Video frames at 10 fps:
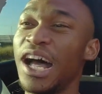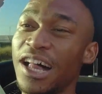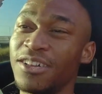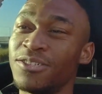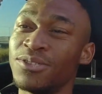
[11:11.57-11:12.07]

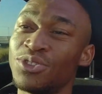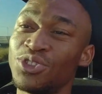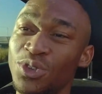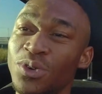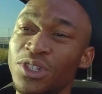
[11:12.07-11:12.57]
I'll
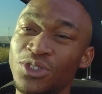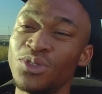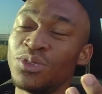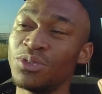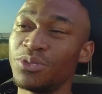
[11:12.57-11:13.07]
sure
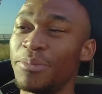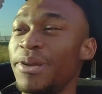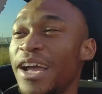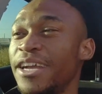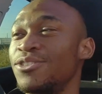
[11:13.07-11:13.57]
do
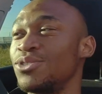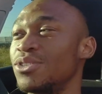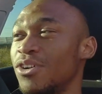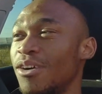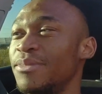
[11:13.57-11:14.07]
reply to
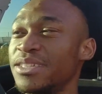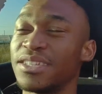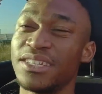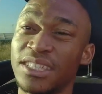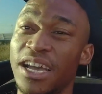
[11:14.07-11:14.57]
your comments,
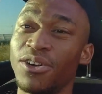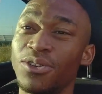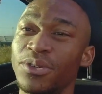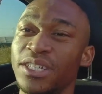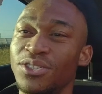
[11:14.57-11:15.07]
as I
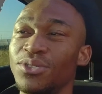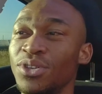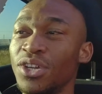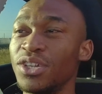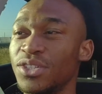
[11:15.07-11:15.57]
always do.
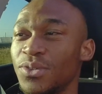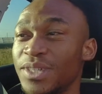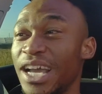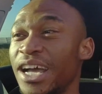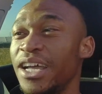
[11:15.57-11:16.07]
So
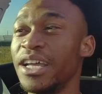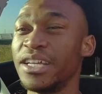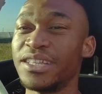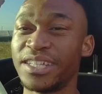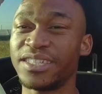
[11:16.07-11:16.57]
yeah,
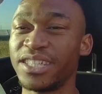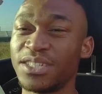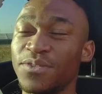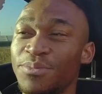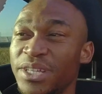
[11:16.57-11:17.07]
that's
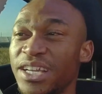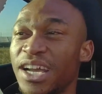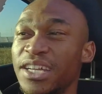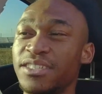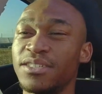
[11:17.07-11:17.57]
cheers from me,
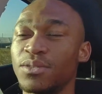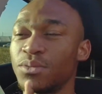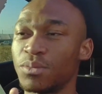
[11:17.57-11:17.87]
guys.